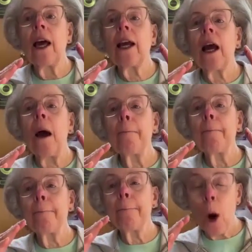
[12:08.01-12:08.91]
like
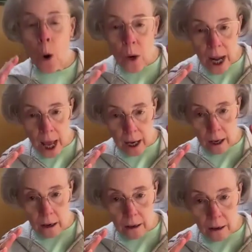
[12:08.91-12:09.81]
a boat
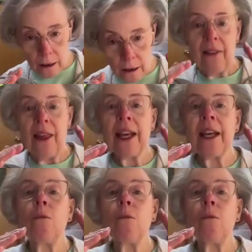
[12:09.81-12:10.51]
anchor. They